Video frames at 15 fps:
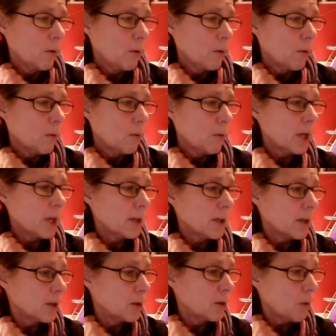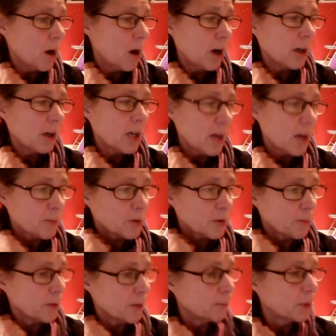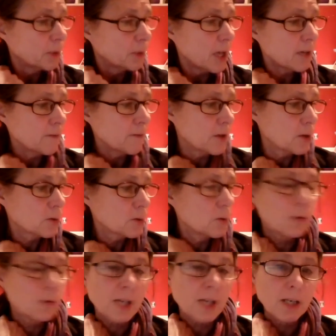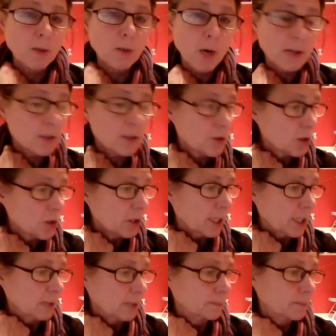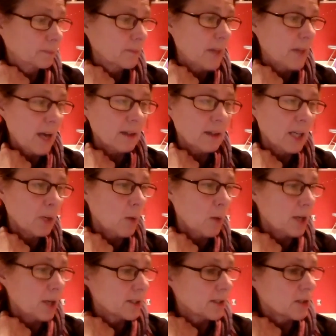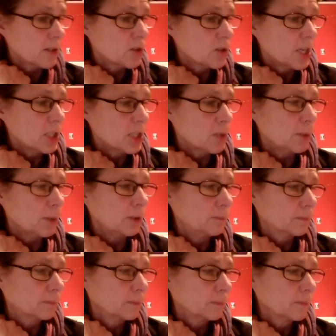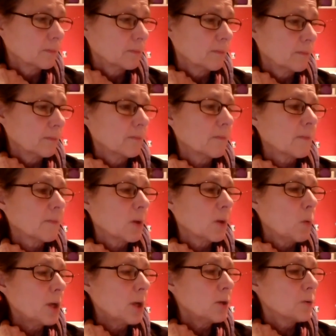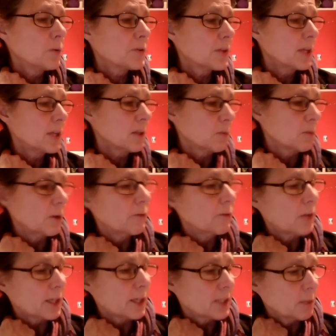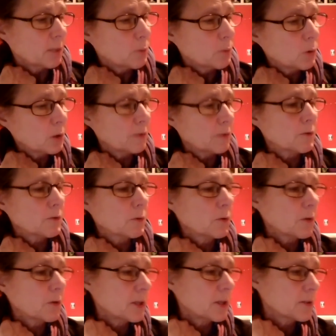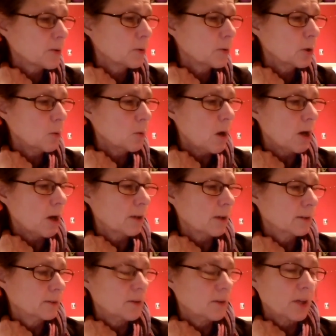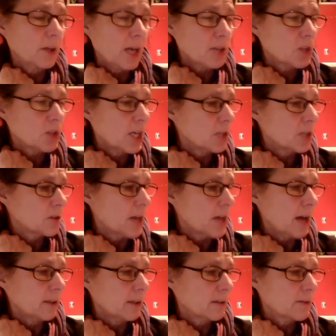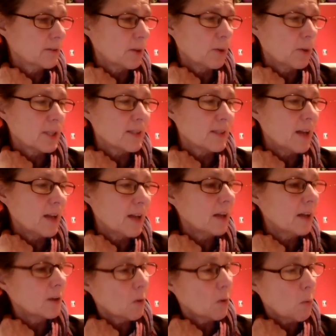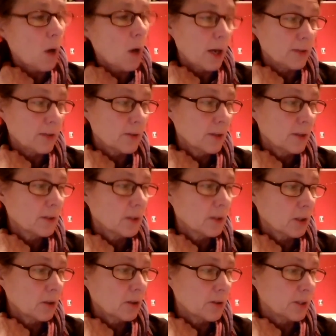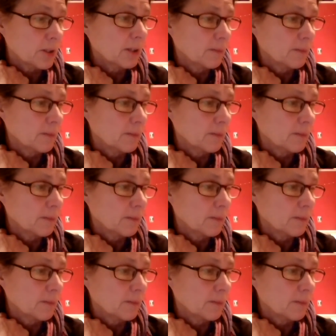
What you are comes from the blood of those who set you on this journey. That likewise is unchangeable. What you see in the reflecting pool of truth is who you are. You cannot change that, so it is not wise to curse it.